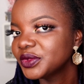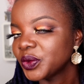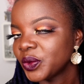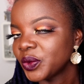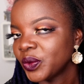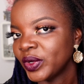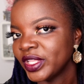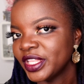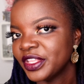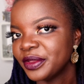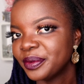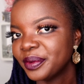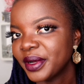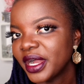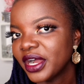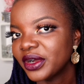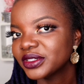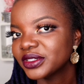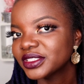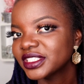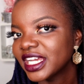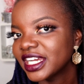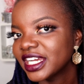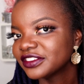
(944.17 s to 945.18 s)
with the
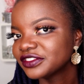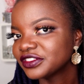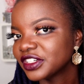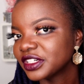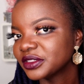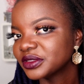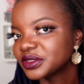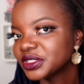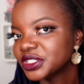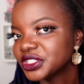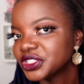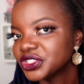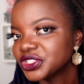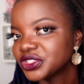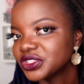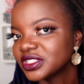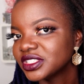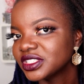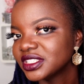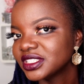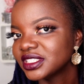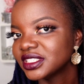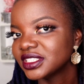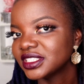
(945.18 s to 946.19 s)
powder and
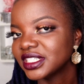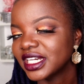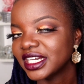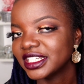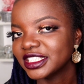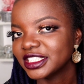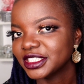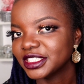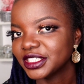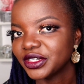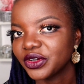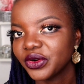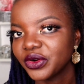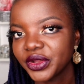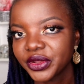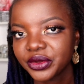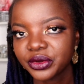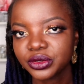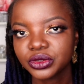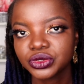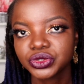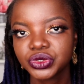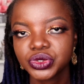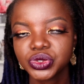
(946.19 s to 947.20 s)
foundation and the oil
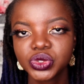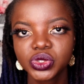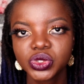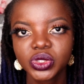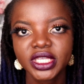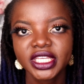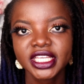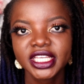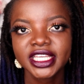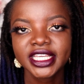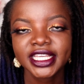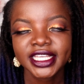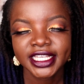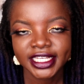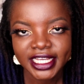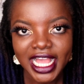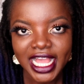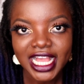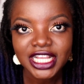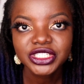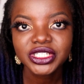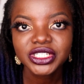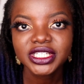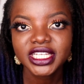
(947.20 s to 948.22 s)
control? So it
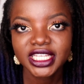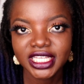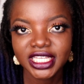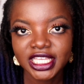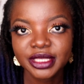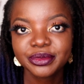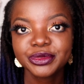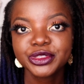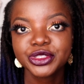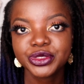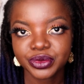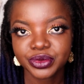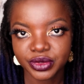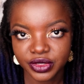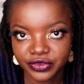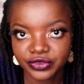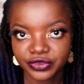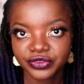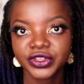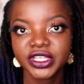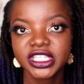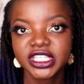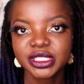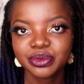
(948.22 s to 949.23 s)
actually keeps the
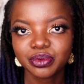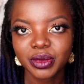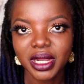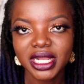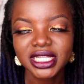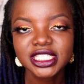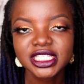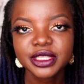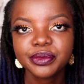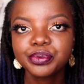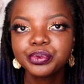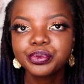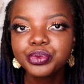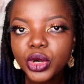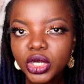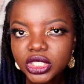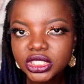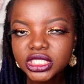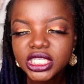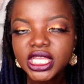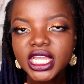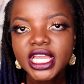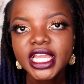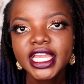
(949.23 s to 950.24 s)
face matte,
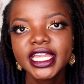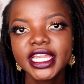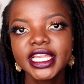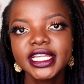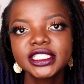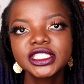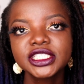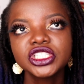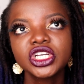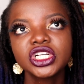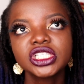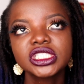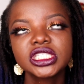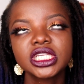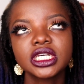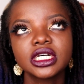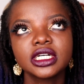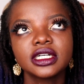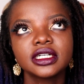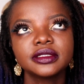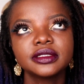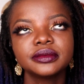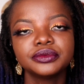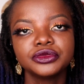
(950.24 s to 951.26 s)
but it's not
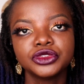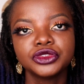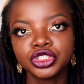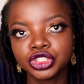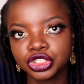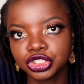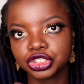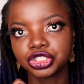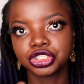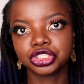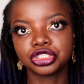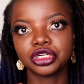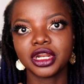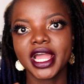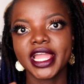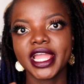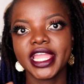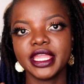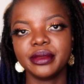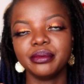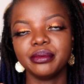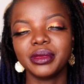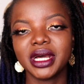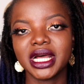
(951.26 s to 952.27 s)

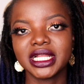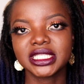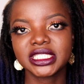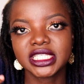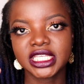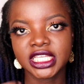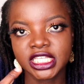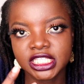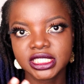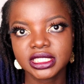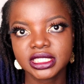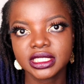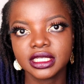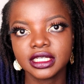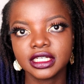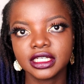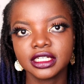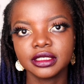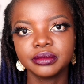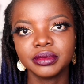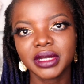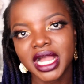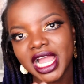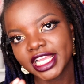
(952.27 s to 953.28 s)
dry matte, it's
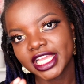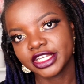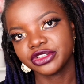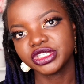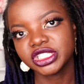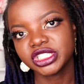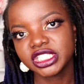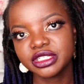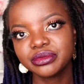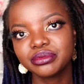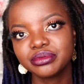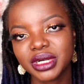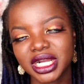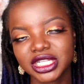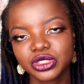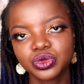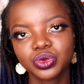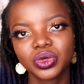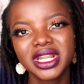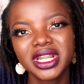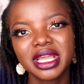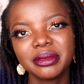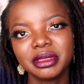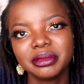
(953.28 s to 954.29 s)
hydrating matte.
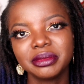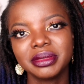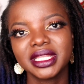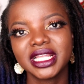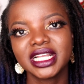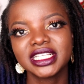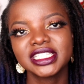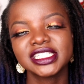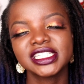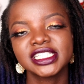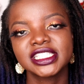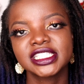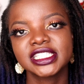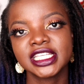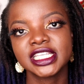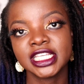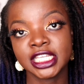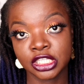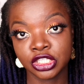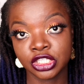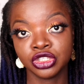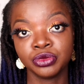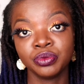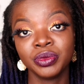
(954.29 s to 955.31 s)
What I mean by that is
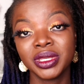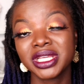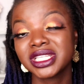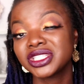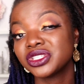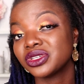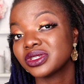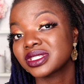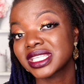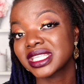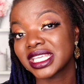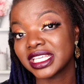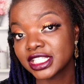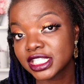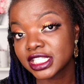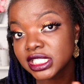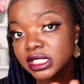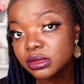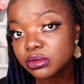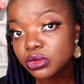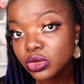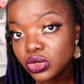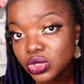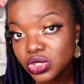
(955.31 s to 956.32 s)
it makes your skin
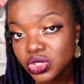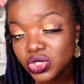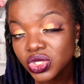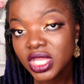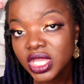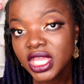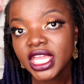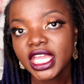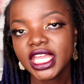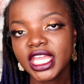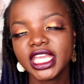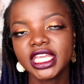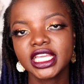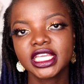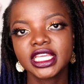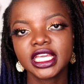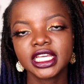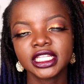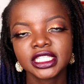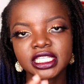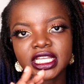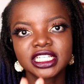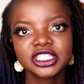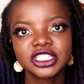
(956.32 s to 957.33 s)
smooth.
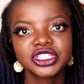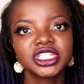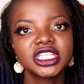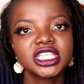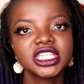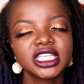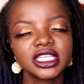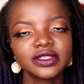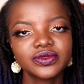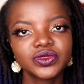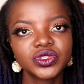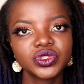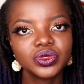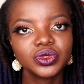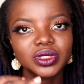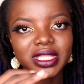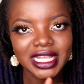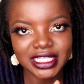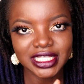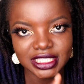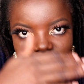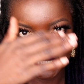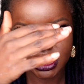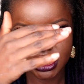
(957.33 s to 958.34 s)
It actually gives you
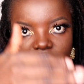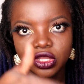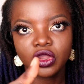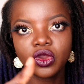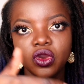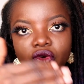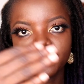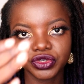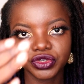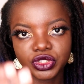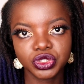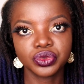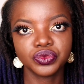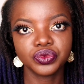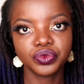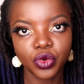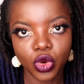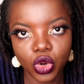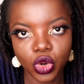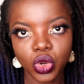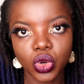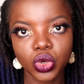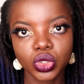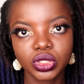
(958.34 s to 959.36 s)
that coverage to
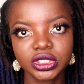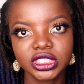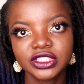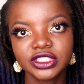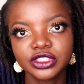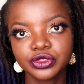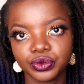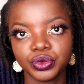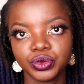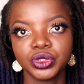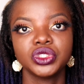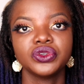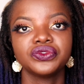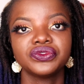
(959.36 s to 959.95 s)
work on with